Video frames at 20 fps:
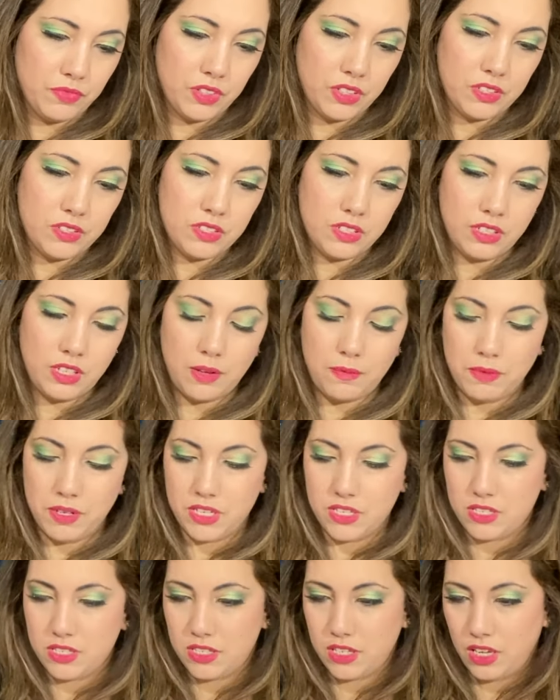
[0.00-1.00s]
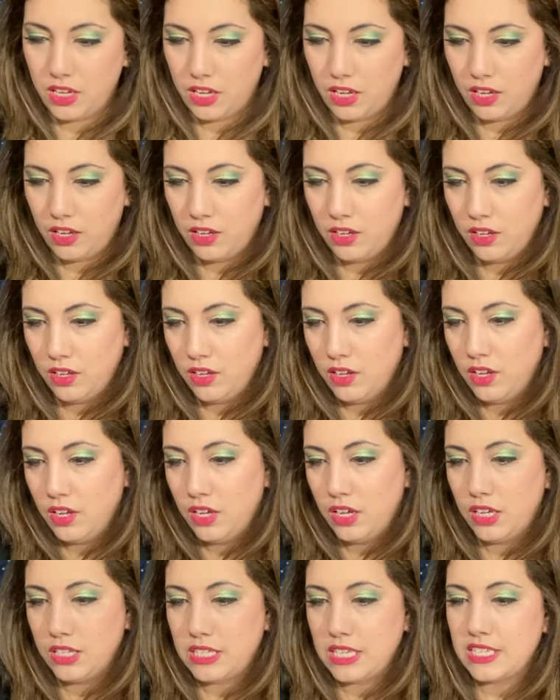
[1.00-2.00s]
So let me see.
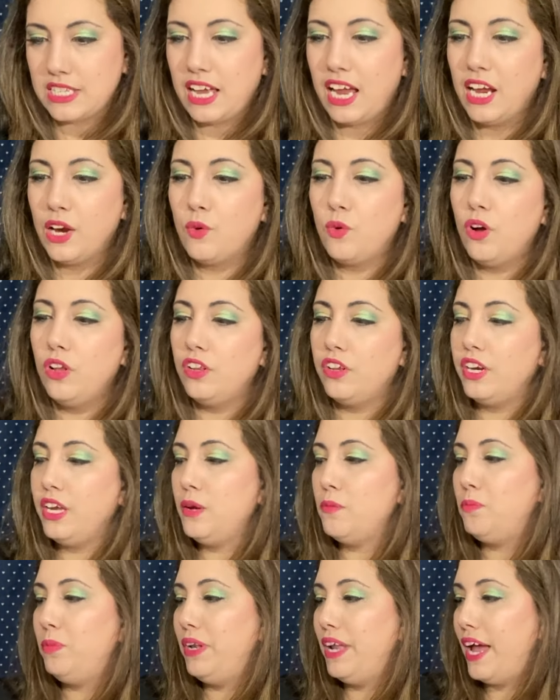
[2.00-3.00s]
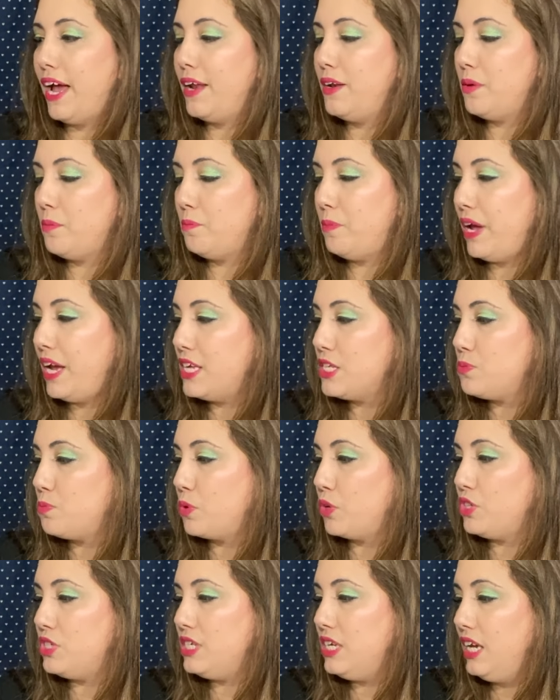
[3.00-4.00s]
It says high quality plant-based
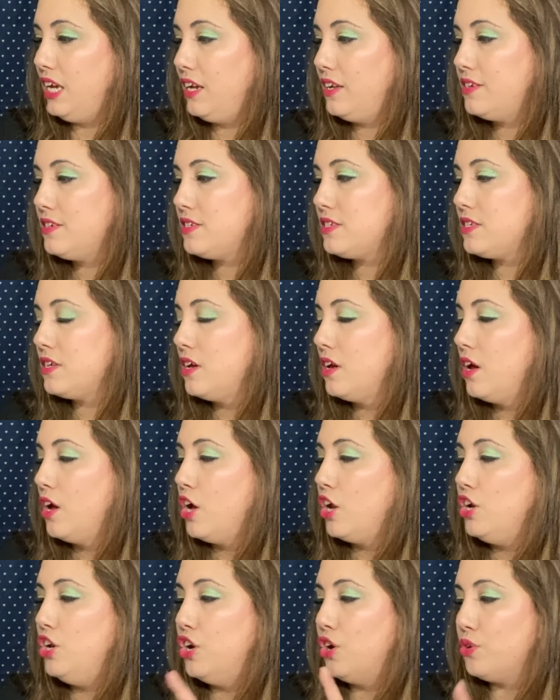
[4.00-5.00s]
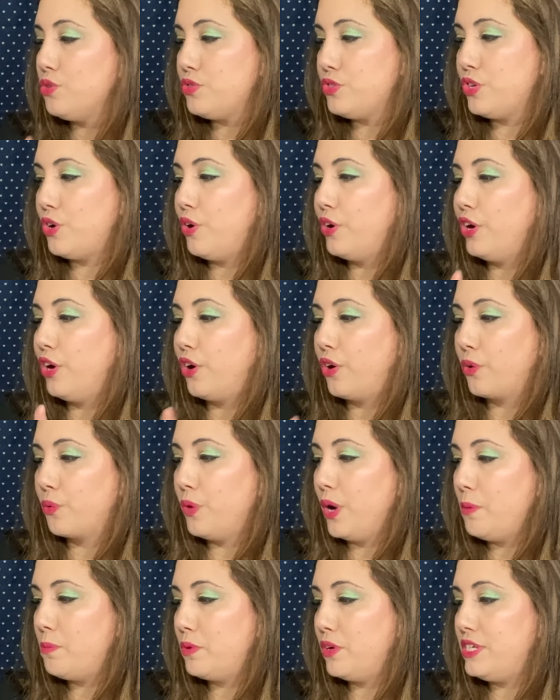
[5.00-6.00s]
proteins, no soy or
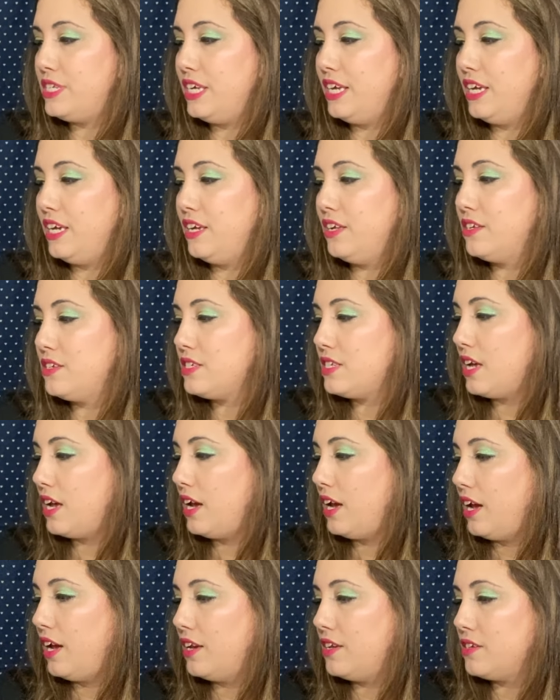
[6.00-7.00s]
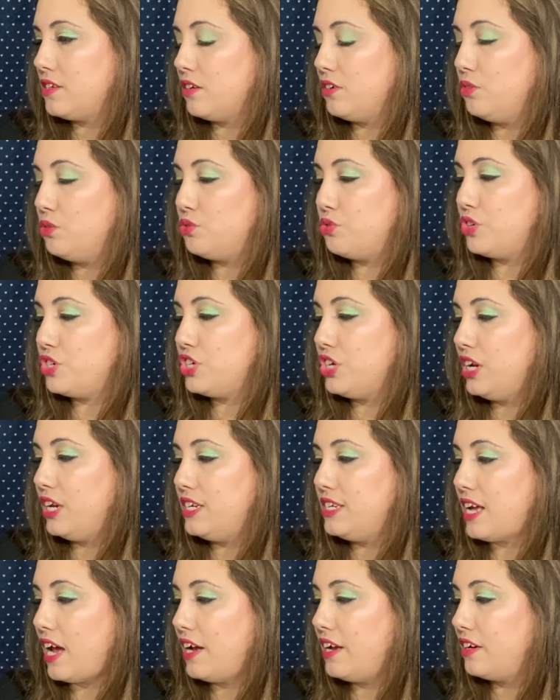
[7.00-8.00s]
whey proteins, and nutrition and
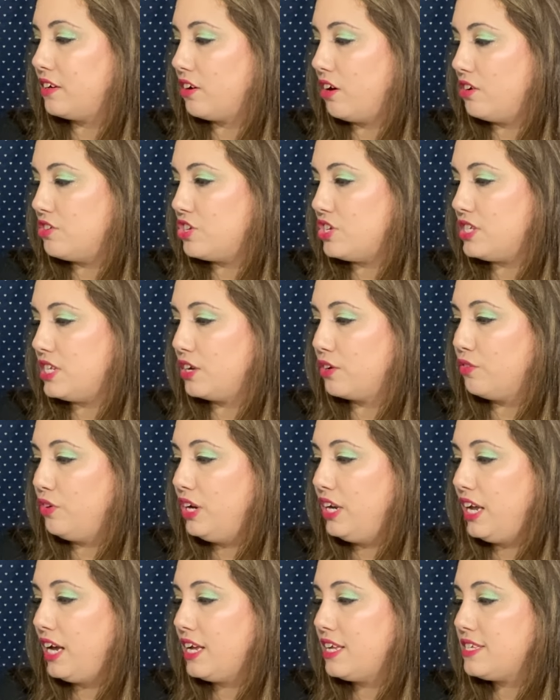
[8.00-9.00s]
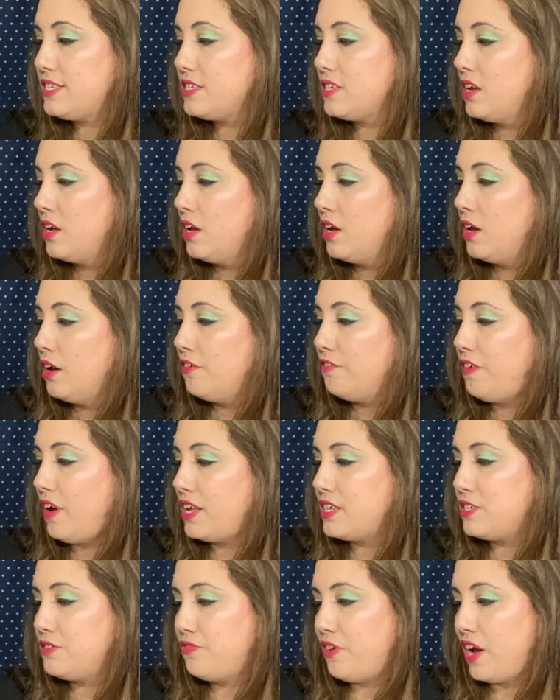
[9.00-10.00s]
diet conscious ingredients,
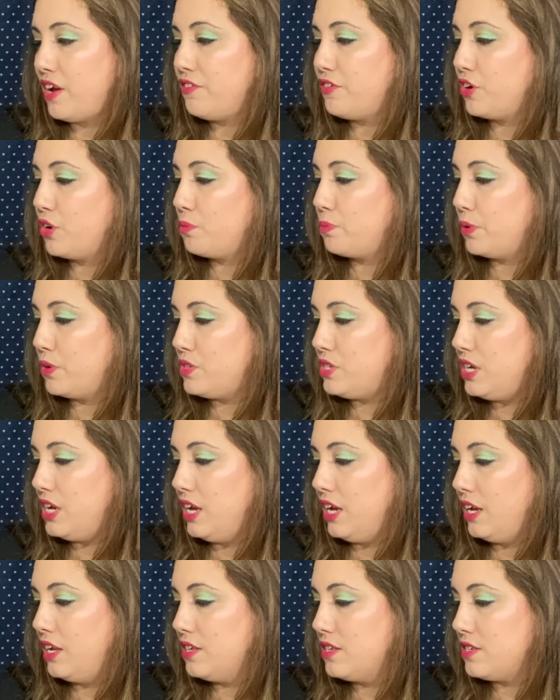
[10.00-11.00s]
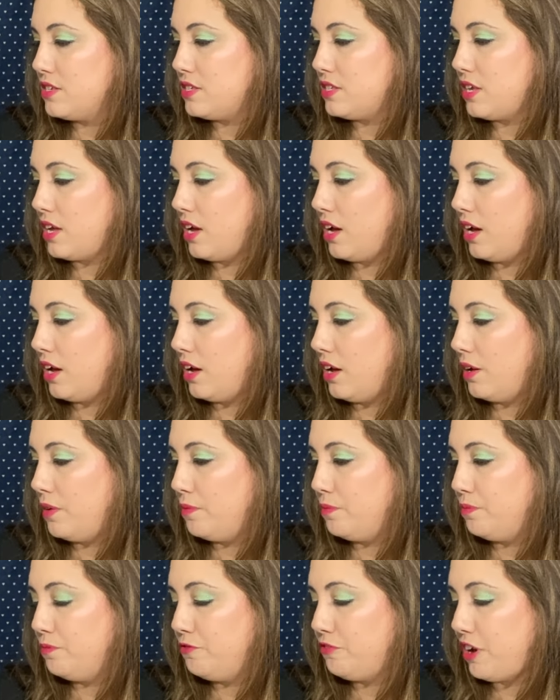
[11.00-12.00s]
fats, fiber, proteins,
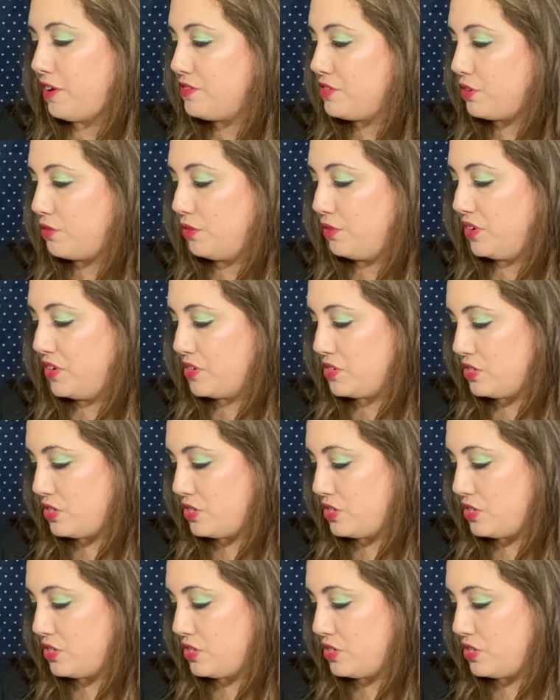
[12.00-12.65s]
5-star reviews.